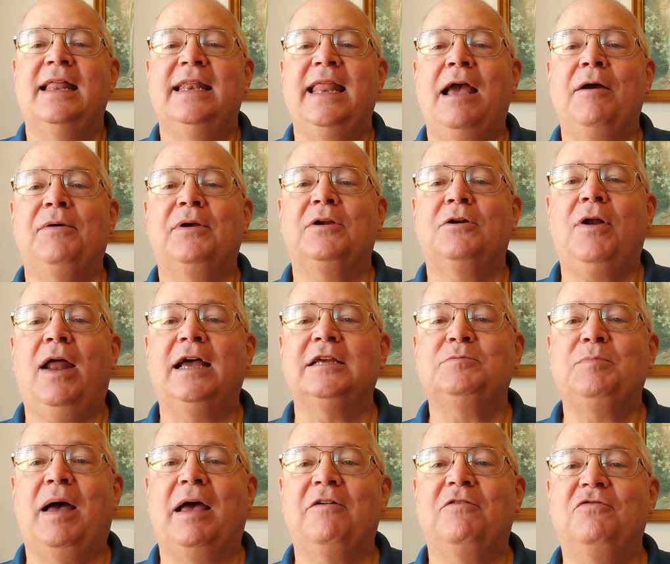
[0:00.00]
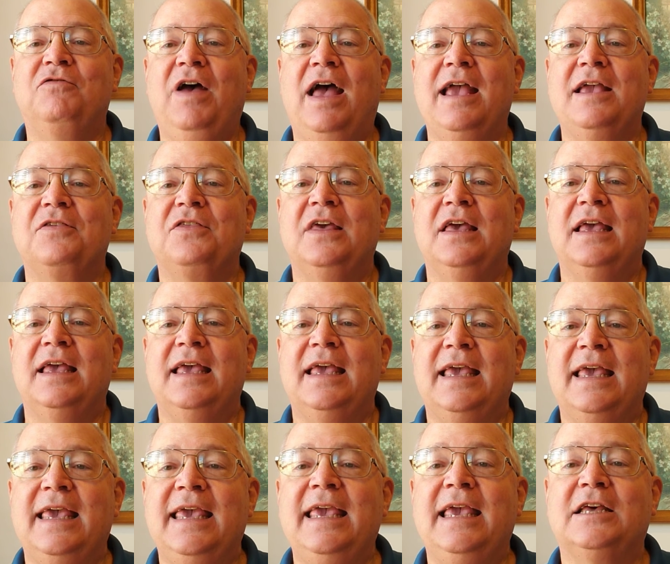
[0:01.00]
Now in Christ, by faith,
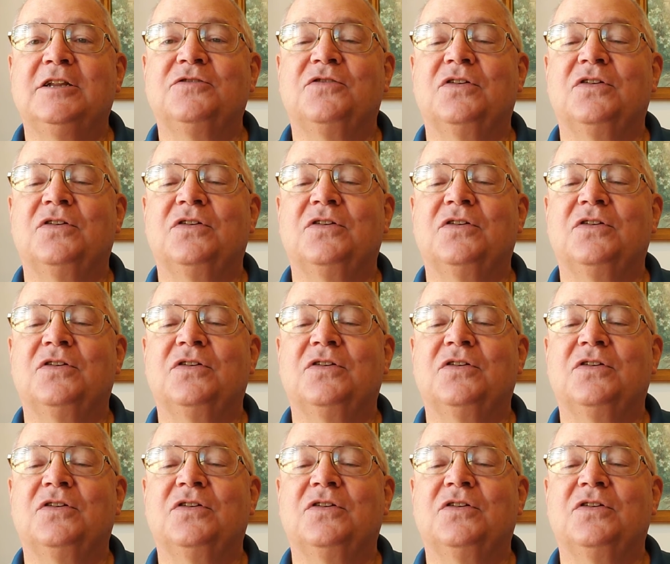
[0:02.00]
he has